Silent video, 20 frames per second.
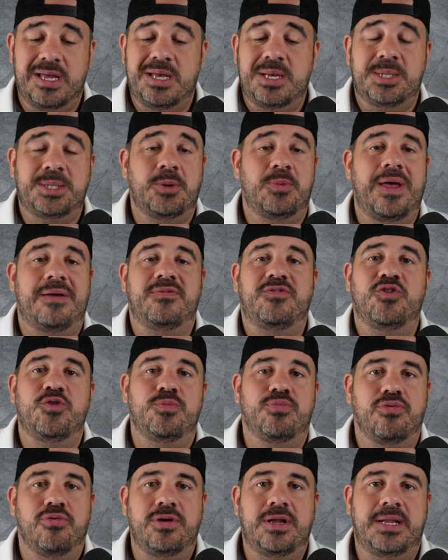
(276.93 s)
So we have 2
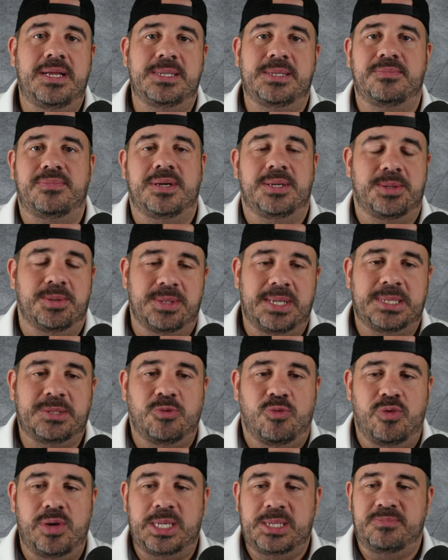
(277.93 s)
pretty decent pitchers. That's what
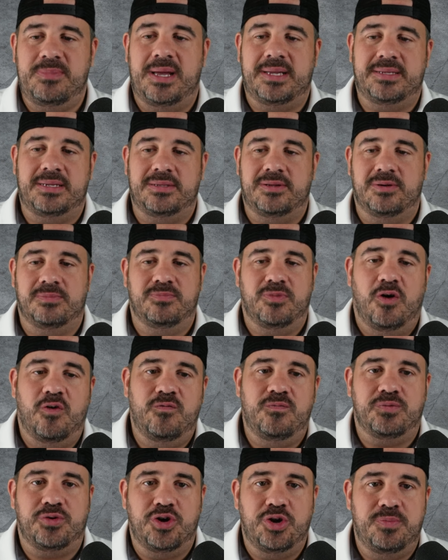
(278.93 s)
we expected. They're both
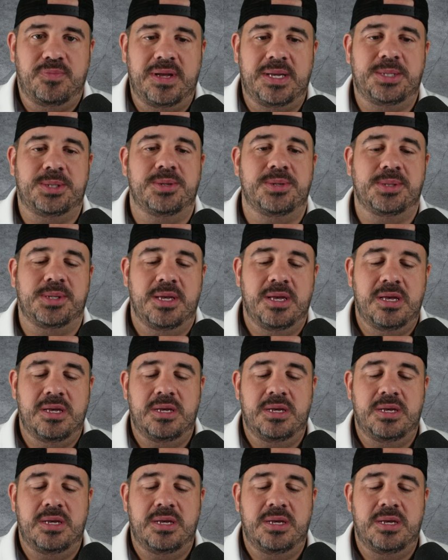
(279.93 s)
good pitchers.